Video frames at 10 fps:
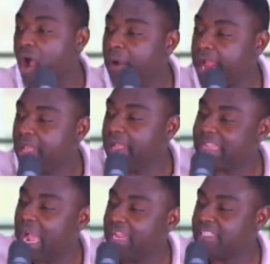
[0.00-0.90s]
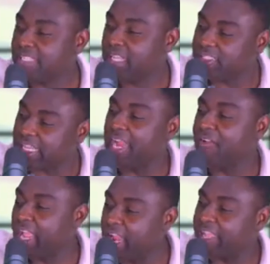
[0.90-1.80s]
All right. Ghana's
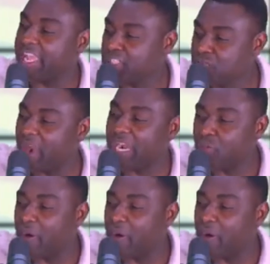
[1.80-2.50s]
secondary education ranked